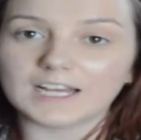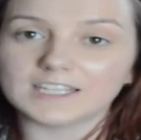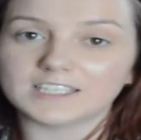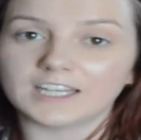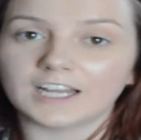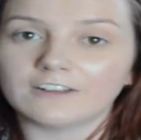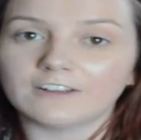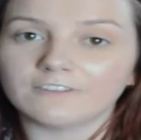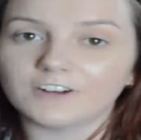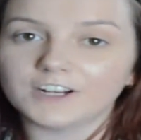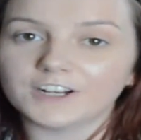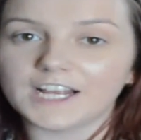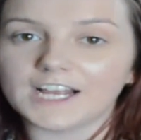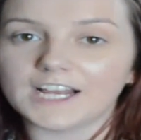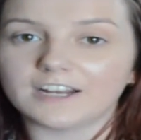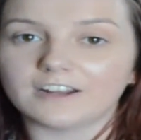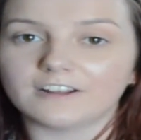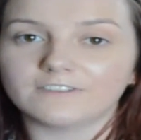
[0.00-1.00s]
as I have run
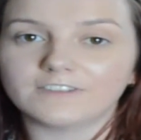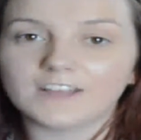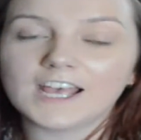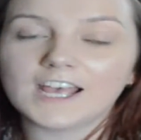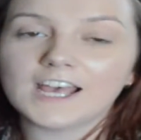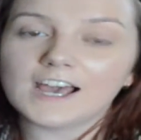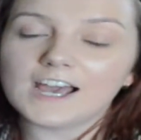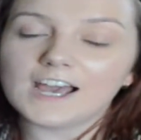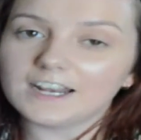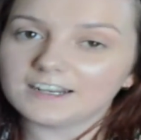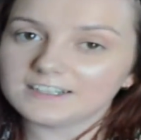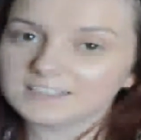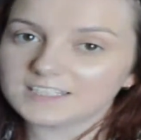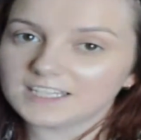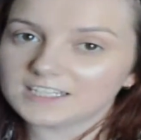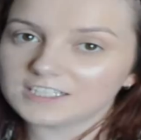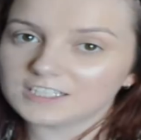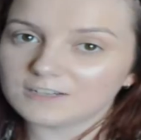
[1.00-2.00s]
out of
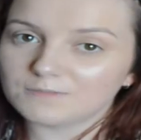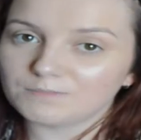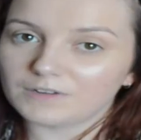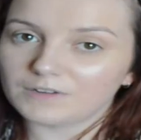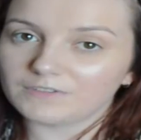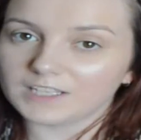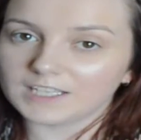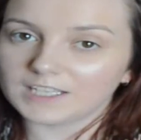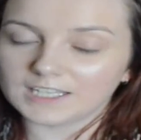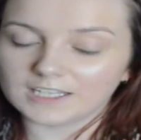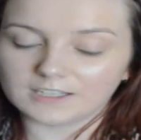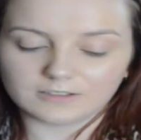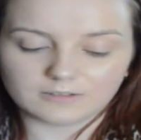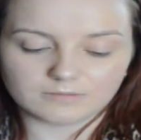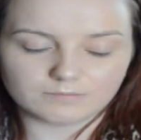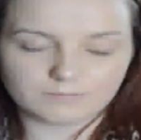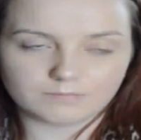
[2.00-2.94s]
Anastasia Beverly Hills